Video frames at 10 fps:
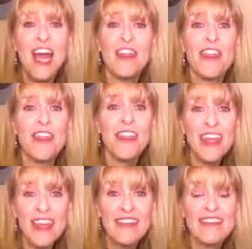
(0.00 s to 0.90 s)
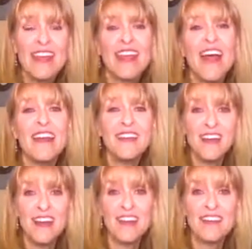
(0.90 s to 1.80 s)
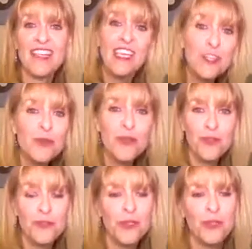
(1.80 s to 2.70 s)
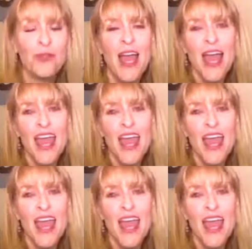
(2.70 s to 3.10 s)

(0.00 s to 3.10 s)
the things that God does in you and through you